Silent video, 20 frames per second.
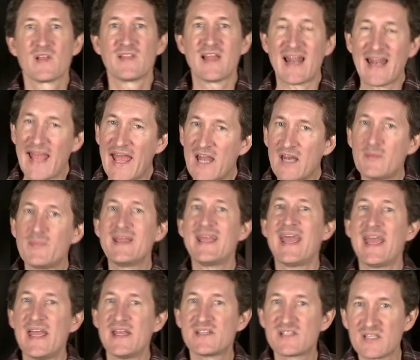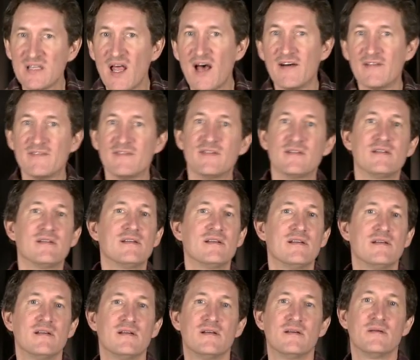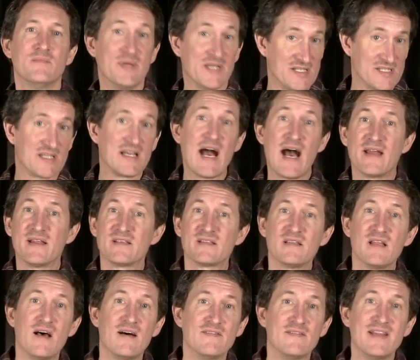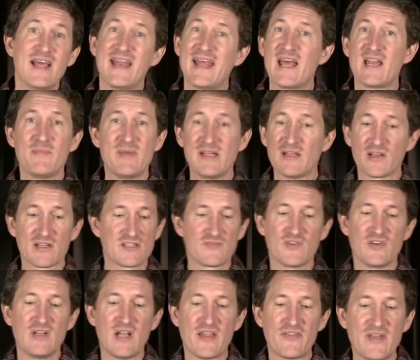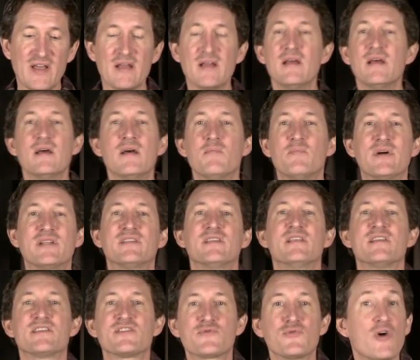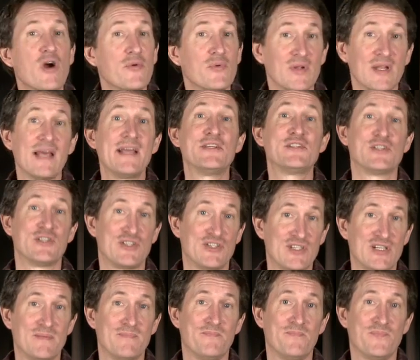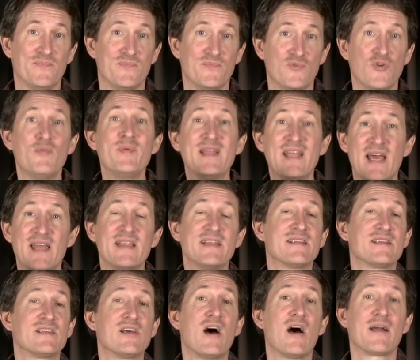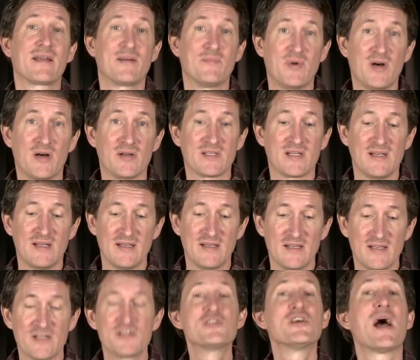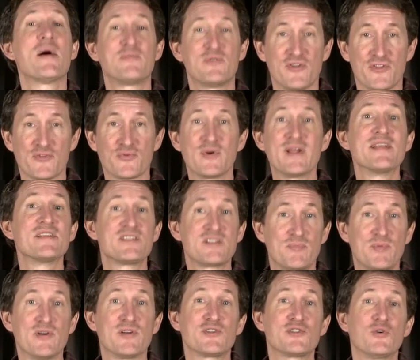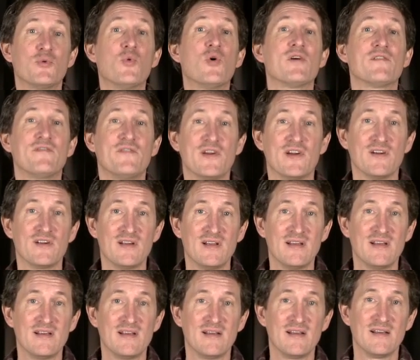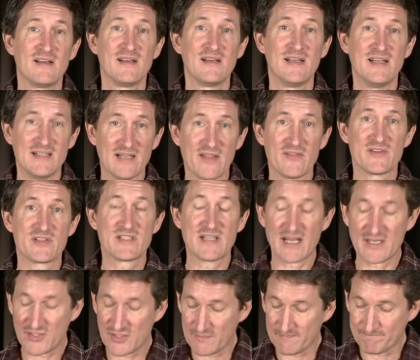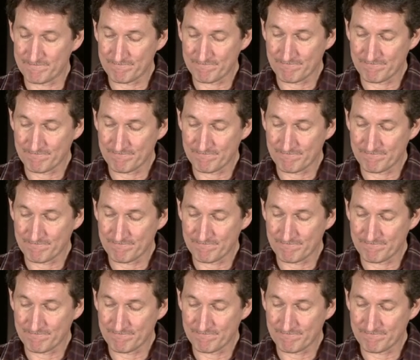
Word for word: That enemy hates love because God is love, and that enemy looks for nothing but to destroy relationship. We'll be getting to talk about chapter 3 in spiritual warfare in another session.